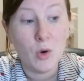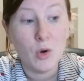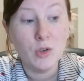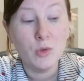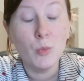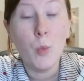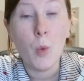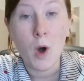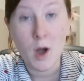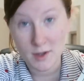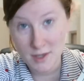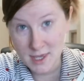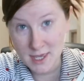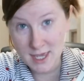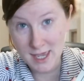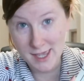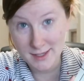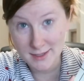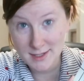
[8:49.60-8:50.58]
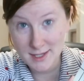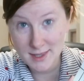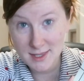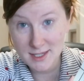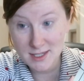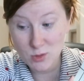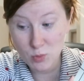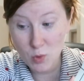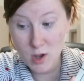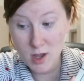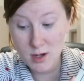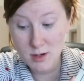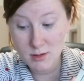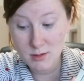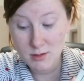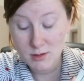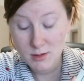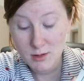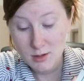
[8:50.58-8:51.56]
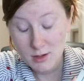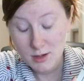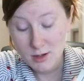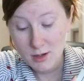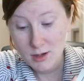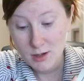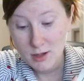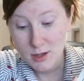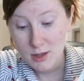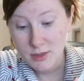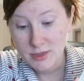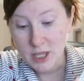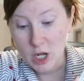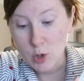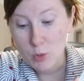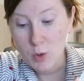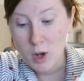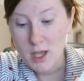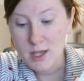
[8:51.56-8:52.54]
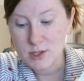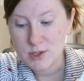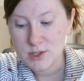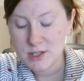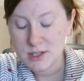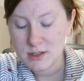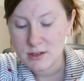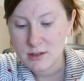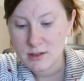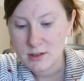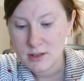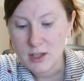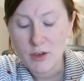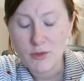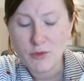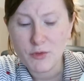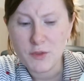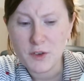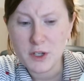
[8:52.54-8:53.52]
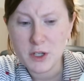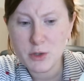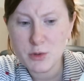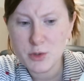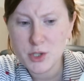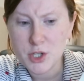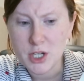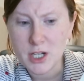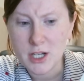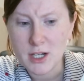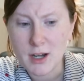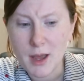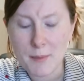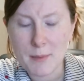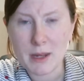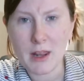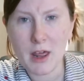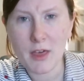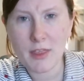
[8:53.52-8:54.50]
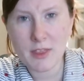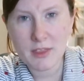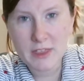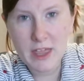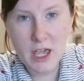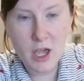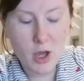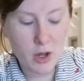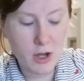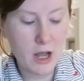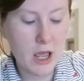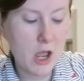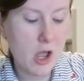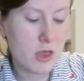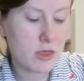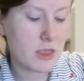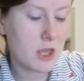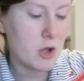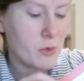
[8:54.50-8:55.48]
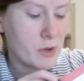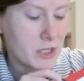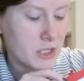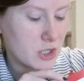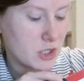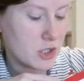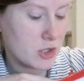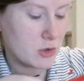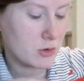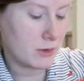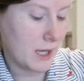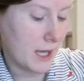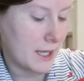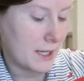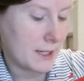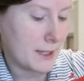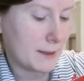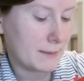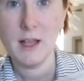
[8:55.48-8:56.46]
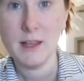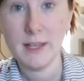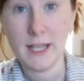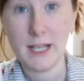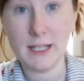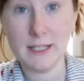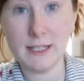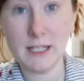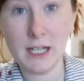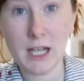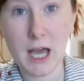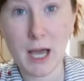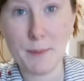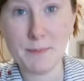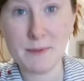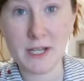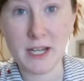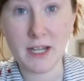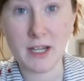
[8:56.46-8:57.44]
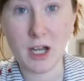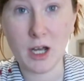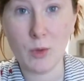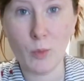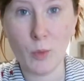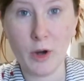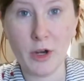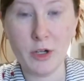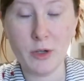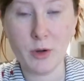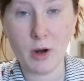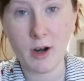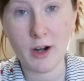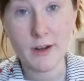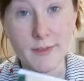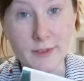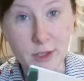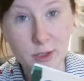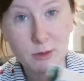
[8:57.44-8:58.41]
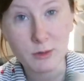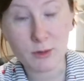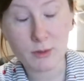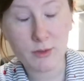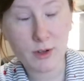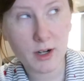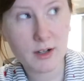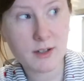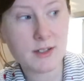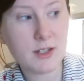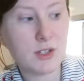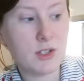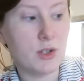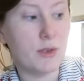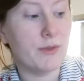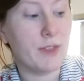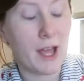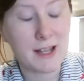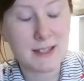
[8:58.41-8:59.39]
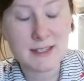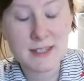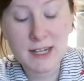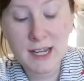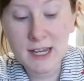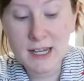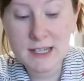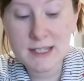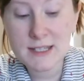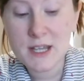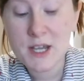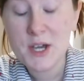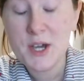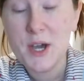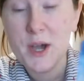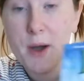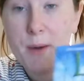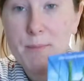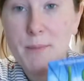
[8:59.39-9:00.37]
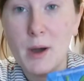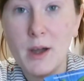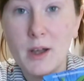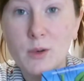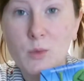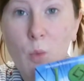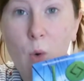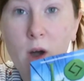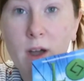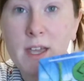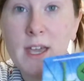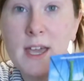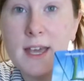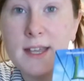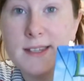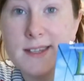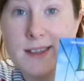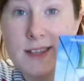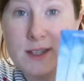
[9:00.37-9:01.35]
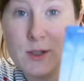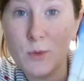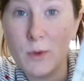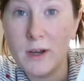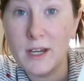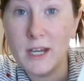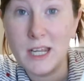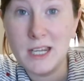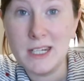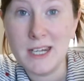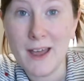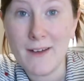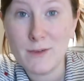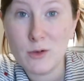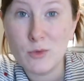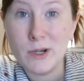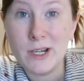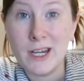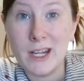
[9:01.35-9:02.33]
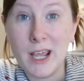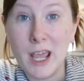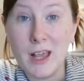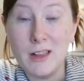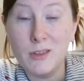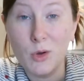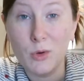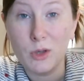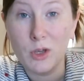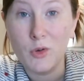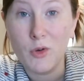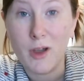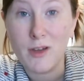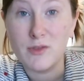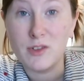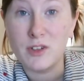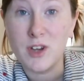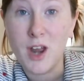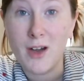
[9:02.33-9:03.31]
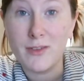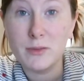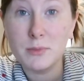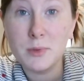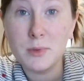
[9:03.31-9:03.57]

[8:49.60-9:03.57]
walking into this one, there was confusion. I mean, they always do, like a little update on where you are in the universe, so that's nice. But walking into this one, never reading a Loki graphic novel